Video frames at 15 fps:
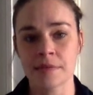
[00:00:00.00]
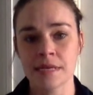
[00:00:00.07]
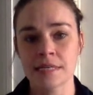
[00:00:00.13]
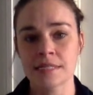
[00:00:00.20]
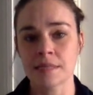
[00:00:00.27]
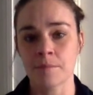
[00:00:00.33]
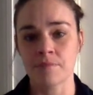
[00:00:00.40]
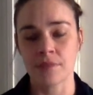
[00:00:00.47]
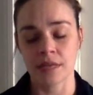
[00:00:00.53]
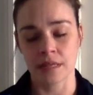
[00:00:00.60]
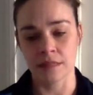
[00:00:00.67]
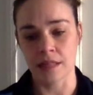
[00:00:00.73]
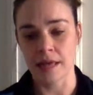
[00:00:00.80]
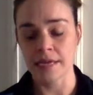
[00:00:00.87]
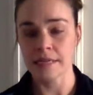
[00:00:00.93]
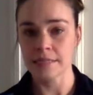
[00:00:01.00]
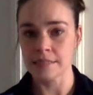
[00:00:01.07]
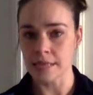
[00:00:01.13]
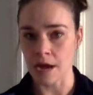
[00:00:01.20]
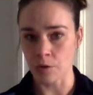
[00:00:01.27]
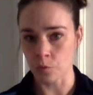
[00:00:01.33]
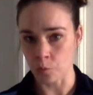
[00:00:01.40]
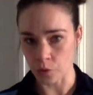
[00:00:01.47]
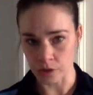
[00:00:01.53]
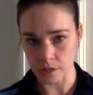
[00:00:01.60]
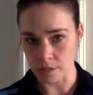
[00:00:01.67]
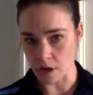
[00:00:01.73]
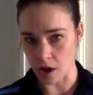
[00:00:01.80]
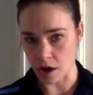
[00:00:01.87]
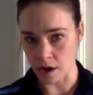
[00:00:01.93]
Something like downward
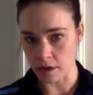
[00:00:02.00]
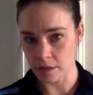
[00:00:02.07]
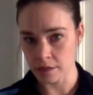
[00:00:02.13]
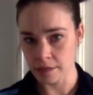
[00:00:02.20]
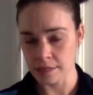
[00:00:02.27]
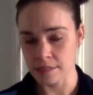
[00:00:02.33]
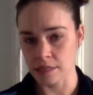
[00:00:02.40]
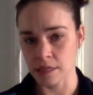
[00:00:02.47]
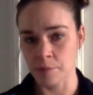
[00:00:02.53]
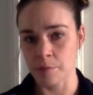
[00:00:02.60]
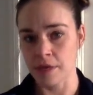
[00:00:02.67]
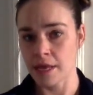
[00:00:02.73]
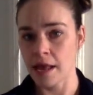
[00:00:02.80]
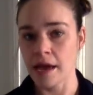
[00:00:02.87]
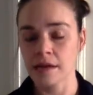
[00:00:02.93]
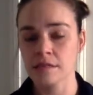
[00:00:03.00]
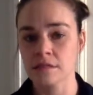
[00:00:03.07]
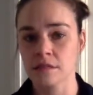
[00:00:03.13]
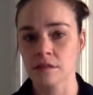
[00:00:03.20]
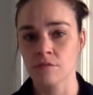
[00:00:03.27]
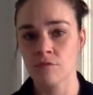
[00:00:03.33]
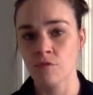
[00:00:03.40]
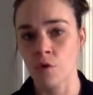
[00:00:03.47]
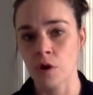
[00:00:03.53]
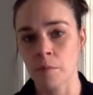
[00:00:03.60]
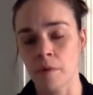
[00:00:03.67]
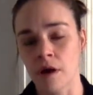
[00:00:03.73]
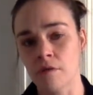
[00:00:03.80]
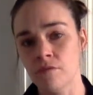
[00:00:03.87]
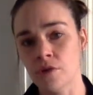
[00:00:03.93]
dog is going to be an excellent form
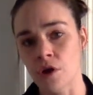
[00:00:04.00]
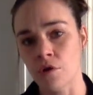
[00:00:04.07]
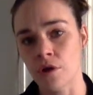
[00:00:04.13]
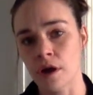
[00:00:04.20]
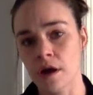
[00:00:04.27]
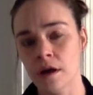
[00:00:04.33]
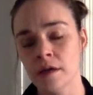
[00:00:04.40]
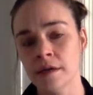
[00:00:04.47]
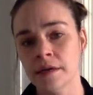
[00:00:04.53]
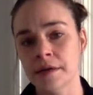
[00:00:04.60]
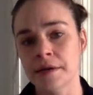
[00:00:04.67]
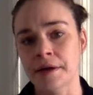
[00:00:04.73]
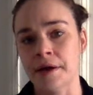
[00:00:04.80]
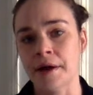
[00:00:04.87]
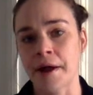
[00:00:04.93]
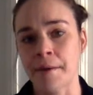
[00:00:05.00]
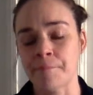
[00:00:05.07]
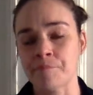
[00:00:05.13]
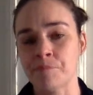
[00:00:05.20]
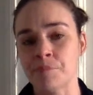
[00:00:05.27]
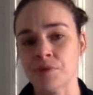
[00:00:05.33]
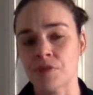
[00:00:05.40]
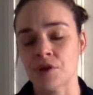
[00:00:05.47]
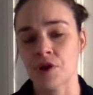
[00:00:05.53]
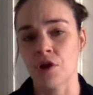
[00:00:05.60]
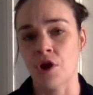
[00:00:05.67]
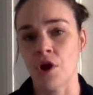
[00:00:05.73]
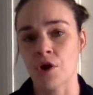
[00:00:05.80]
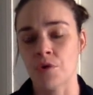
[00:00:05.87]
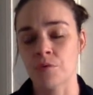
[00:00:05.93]
of yoga, but there
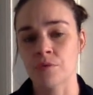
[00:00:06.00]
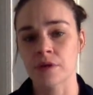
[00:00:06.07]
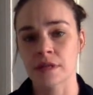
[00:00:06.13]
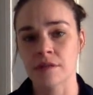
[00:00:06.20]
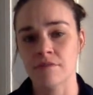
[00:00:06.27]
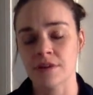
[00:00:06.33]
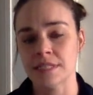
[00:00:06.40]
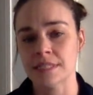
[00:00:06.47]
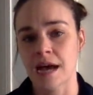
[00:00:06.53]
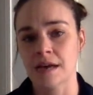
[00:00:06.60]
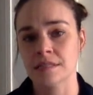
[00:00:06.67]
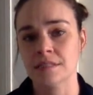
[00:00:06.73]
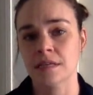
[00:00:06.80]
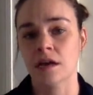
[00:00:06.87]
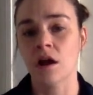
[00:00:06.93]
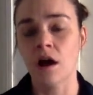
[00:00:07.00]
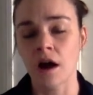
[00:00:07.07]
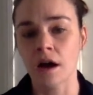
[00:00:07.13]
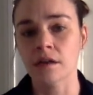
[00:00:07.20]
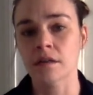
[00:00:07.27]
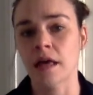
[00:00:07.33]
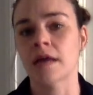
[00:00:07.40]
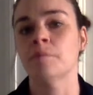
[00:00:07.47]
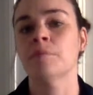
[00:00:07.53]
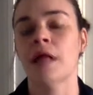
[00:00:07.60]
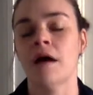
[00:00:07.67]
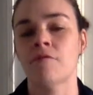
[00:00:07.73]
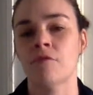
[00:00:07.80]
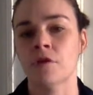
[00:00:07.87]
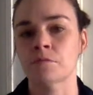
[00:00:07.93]
are really fantastic online
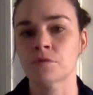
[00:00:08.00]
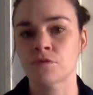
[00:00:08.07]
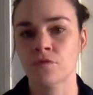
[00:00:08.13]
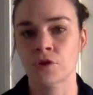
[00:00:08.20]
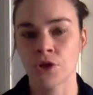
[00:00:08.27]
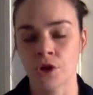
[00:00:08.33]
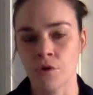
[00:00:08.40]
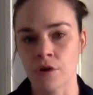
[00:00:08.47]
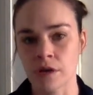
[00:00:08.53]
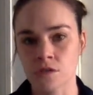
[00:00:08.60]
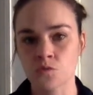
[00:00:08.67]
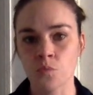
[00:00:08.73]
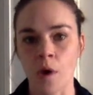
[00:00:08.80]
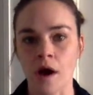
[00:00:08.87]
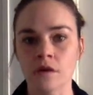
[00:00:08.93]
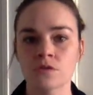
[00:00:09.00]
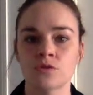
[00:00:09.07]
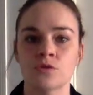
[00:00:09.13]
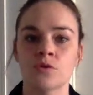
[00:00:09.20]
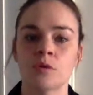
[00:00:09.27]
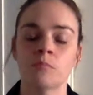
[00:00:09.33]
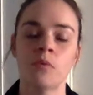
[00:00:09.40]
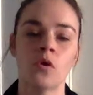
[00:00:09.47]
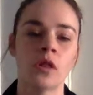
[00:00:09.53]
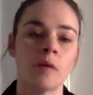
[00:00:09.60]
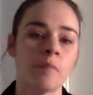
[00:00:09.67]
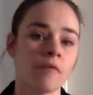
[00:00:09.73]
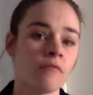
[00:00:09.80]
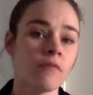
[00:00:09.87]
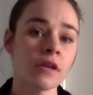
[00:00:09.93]
platforms for yoga as well. So you can pull
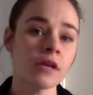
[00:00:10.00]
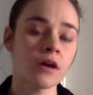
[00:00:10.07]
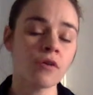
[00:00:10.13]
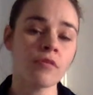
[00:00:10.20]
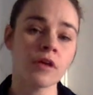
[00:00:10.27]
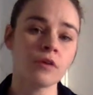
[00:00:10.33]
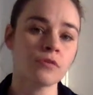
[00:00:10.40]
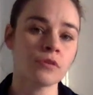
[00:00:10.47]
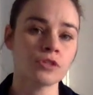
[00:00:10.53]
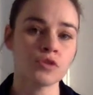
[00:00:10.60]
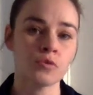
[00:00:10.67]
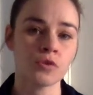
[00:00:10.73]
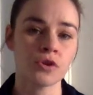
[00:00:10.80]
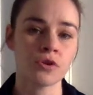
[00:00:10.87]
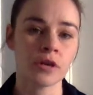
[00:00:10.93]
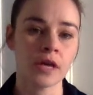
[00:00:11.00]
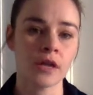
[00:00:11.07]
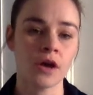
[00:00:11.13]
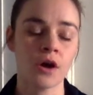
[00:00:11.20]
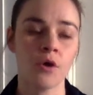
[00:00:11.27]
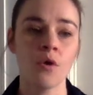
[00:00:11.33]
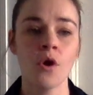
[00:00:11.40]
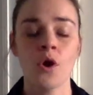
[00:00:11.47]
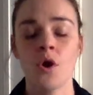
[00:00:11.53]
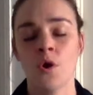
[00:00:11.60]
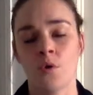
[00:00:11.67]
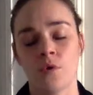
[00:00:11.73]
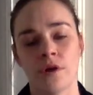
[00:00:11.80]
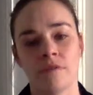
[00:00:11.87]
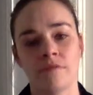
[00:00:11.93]
up a video that you can do with your kiddo,
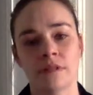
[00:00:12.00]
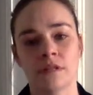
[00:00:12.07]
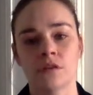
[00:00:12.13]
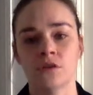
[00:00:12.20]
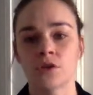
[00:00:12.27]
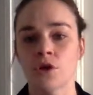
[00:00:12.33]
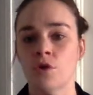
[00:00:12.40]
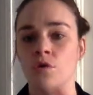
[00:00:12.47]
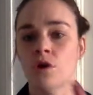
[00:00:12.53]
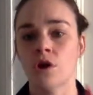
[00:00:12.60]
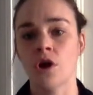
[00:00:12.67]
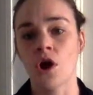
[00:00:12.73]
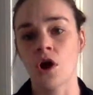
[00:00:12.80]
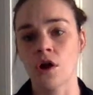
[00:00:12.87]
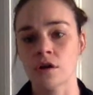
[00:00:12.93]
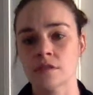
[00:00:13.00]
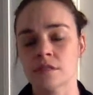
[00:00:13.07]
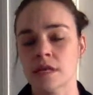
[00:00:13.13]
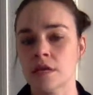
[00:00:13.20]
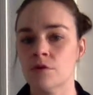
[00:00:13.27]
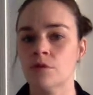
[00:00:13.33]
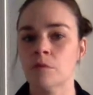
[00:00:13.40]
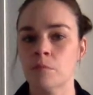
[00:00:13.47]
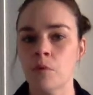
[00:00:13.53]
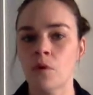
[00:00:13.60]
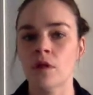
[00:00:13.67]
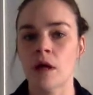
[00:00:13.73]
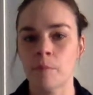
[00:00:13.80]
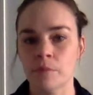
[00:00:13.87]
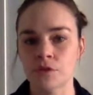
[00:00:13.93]
or even little yoga cards that you can pull
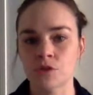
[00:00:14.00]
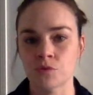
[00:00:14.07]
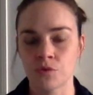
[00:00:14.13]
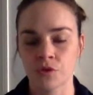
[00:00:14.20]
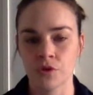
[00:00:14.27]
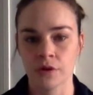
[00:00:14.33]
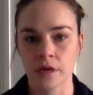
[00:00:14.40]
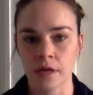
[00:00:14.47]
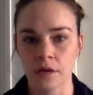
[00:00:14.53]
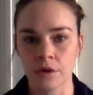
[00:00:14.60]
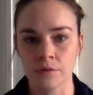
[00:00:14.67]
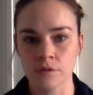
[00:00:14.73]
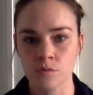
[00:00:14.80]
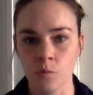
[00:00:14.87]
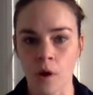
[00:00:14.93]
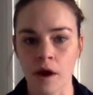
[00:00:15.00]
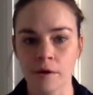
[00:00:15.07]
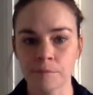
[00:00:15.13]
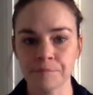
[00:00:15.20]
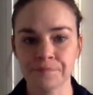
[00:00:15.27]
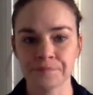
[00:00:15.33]
up and do with your kiddo as well.